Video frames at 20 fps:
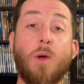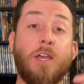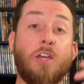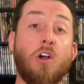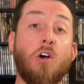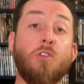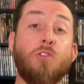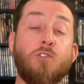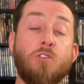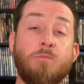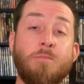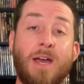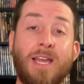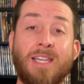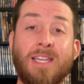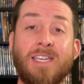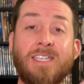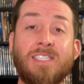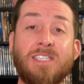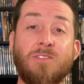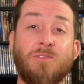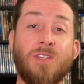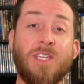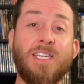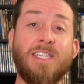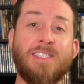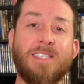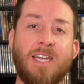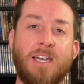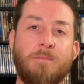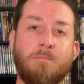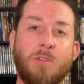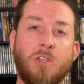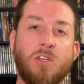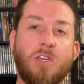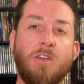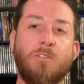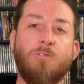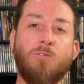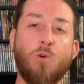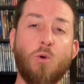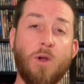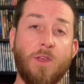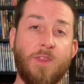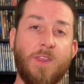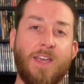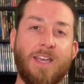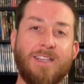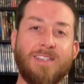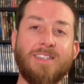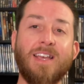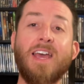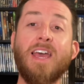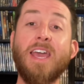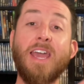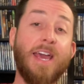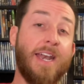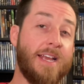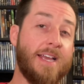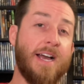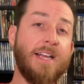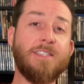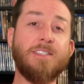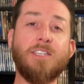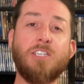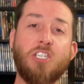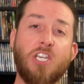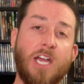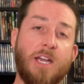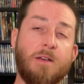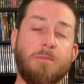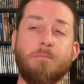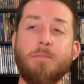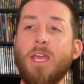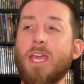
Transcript: I go through my list of links that I'm looking for things and I constantly check them.